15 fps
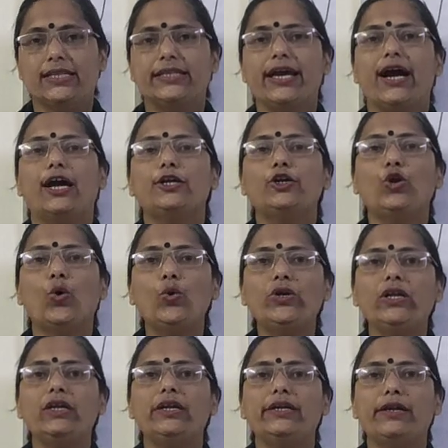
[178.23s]
They are
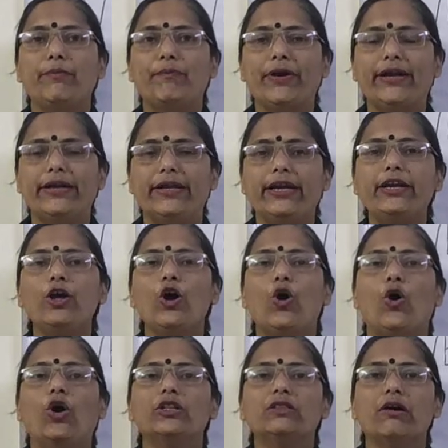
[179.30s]
totally dependent
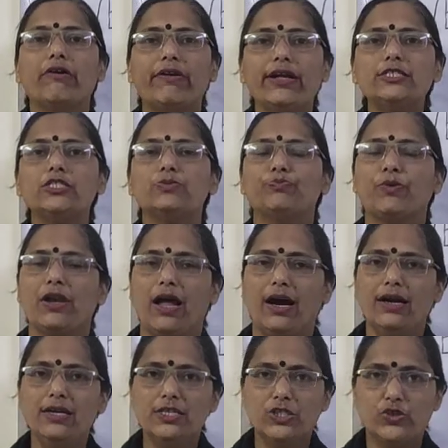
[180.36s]
on the rich
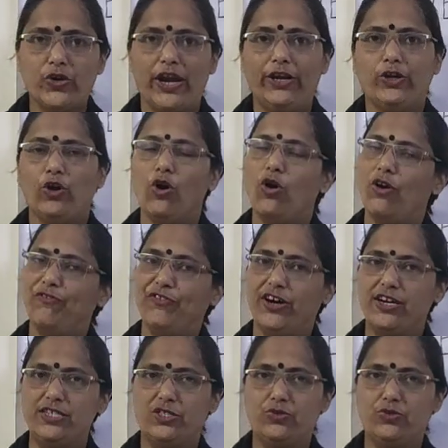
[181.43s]
strata of our